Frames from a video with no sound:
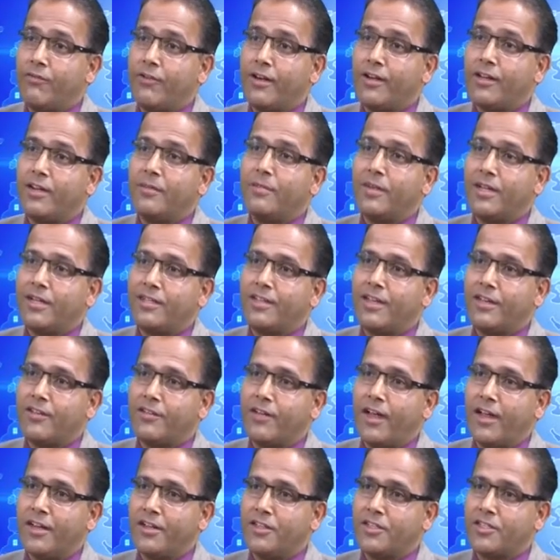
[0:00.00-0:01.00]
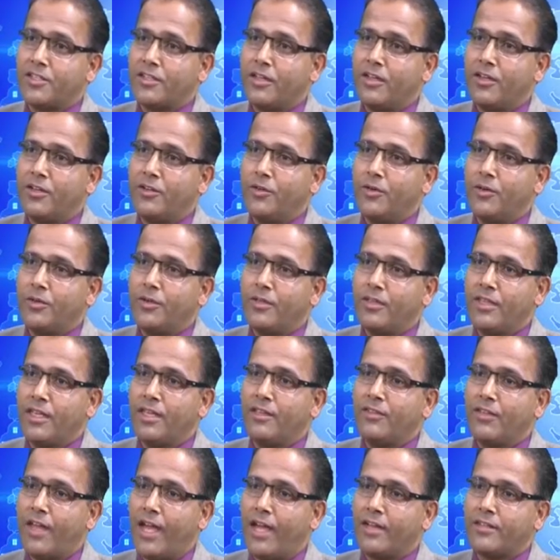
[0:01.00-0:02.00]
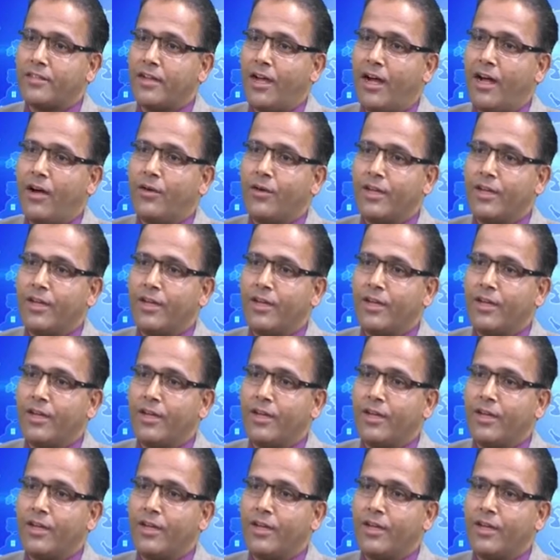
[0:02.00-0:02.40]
Fundamental rights. Do you think that our